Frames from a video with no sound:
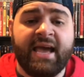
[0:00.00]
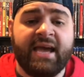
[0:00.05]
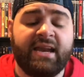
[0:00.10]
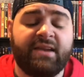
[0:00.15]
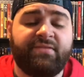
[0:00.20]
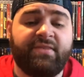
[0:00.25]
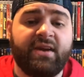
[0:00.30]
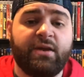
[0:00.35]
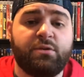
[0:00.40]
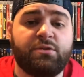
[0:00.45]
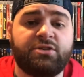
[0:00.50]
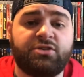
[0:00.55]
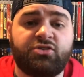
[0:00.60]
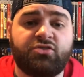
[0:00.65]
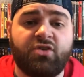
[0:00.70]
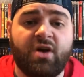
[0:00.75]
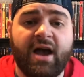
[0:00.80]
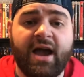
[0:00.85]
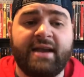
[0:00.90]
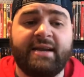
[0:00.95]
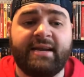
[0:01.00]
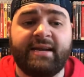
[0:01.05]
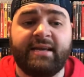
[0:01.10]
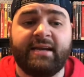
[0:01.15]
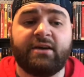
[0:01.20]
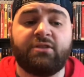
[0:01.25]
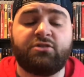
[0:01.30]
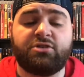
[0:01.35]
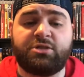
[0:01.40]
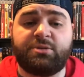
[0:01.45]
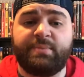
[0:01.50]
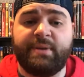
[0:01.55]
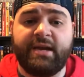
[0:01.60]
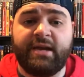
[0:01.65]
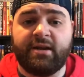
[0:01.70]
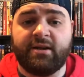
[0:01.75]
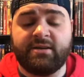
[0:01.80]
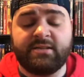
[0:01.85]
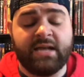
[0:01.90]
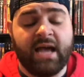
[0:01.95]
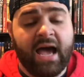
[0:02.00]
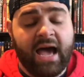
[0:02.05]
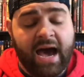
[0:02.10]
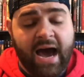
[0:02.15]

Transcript: And if anyone's tried any other speakers,